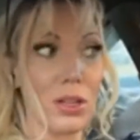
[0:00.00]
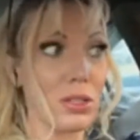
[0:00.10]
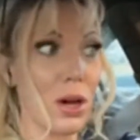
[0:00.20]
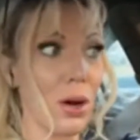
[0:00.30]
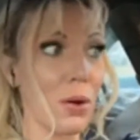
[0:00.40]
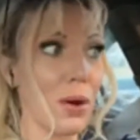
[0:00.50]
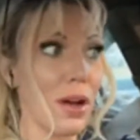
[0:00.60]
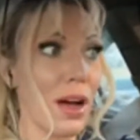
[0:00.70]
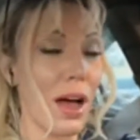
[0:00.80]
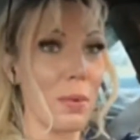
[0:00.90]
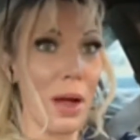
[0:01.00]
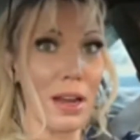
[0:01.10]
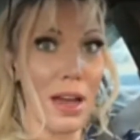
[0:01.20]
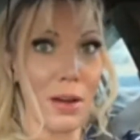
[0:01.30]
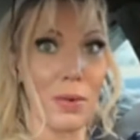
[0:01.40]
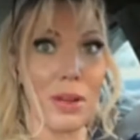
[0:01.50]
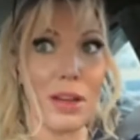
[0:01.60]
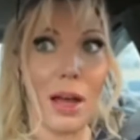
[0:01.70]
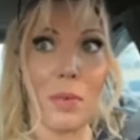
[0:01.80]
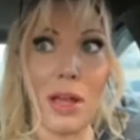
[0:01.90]
So I went out
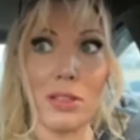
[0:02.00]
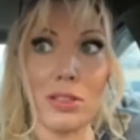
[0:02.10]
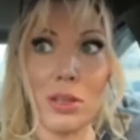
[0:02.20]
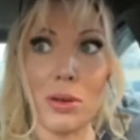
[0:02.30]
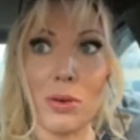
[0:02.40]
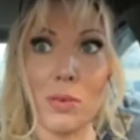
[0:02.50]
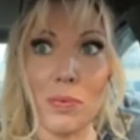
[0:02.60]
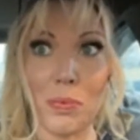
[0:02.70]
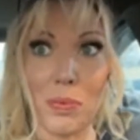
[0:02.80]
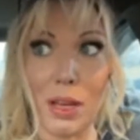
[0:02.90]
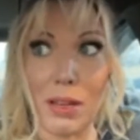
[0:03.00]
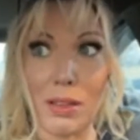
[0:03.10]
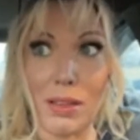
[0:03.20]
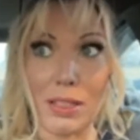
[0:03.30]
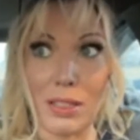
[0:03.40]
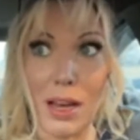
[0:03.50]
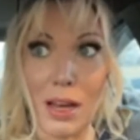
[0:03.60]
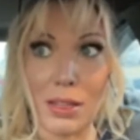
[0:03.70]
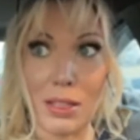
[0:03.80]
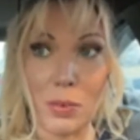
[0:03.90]
and I went to this
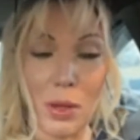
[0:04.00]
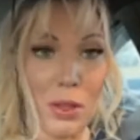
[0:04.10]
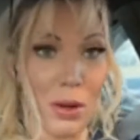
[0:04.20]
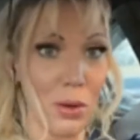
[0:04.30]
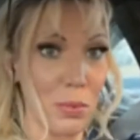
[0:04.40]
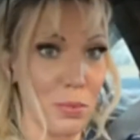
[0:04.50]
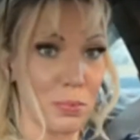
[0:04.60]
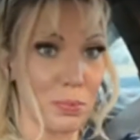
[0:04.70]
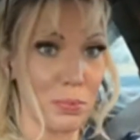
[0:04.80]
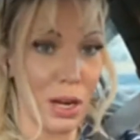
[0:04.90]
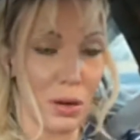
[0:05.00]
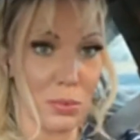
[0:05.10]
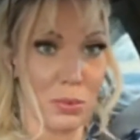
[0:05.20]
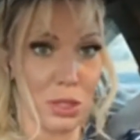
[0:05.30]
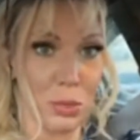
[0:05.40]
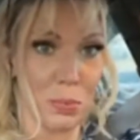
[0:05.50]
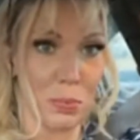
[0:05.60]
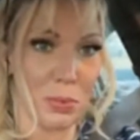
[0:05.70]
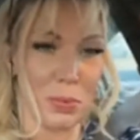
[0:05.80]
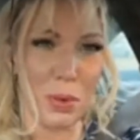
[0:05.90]
this one little, you know, soup,
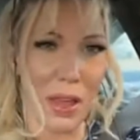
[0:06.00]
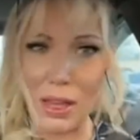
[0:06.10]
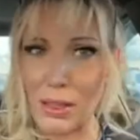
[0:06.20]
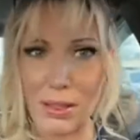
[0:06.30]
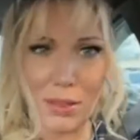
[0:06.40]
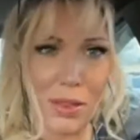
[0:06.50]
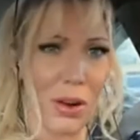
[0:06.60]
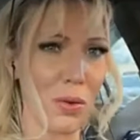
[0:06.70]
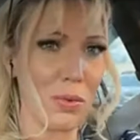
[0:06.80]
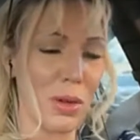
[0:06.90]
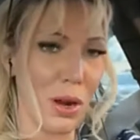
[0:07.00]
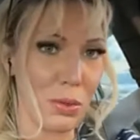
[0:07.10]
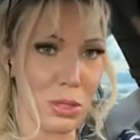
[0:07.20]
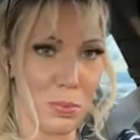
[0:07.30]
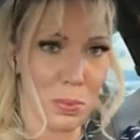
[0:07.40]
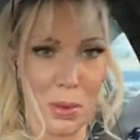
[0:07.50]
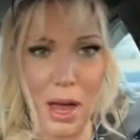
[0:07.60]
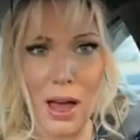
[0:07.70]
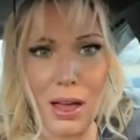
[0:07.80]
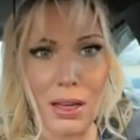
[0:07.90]
they little, you know,
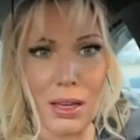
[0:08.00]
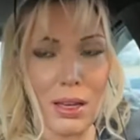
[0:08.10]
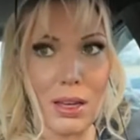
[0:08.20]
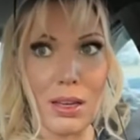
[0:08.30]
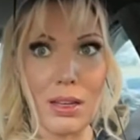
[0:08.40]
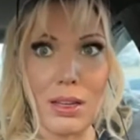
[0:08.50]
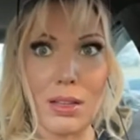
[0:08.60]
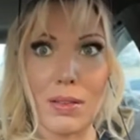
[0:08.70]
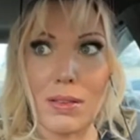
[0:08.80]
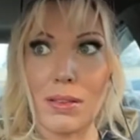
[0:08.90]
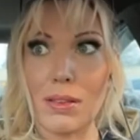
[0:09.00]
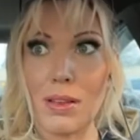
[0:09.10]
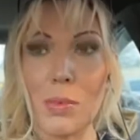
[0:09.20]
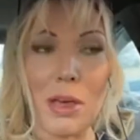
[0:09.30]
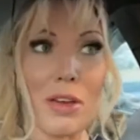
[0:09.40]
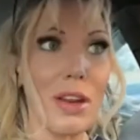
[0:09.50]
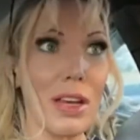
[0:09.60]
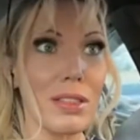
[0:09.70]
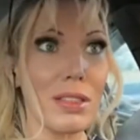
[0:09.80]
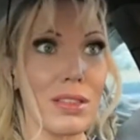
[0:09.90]
oh my
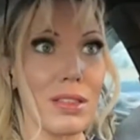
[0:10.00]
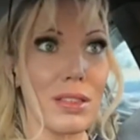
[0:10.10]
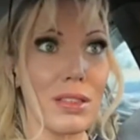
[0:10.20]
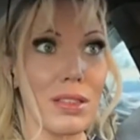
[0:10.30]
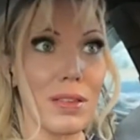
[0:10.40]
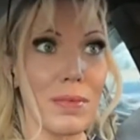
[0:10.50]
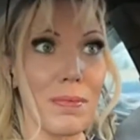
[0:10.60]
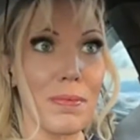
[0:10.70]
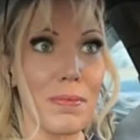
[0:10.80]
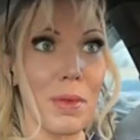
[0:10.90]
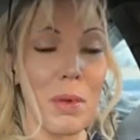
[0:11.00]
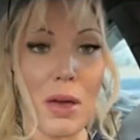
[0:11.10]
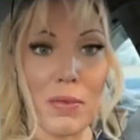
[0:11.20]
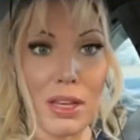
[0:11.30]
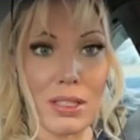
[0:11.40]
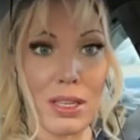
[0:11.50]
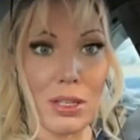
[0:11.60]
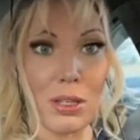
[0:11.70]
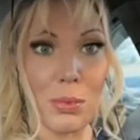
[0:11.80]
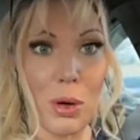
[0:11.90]
goodness. I'm having a
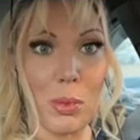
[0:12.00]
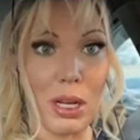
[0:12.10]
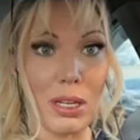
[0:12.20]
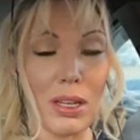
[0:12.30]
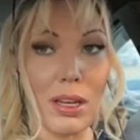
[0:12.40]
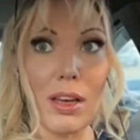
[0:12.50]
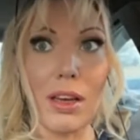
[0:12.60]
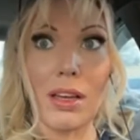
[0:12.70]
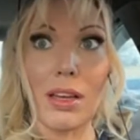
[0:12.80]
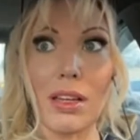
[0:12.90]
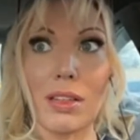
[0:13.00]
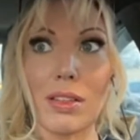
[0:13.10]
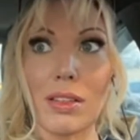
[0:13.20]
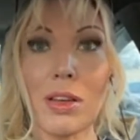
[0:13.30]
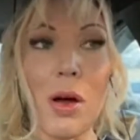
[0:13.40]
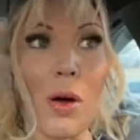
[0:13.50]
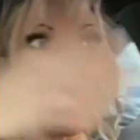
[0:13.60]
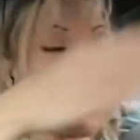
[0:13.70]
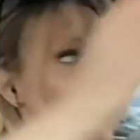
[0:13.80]
senior moment. You know, the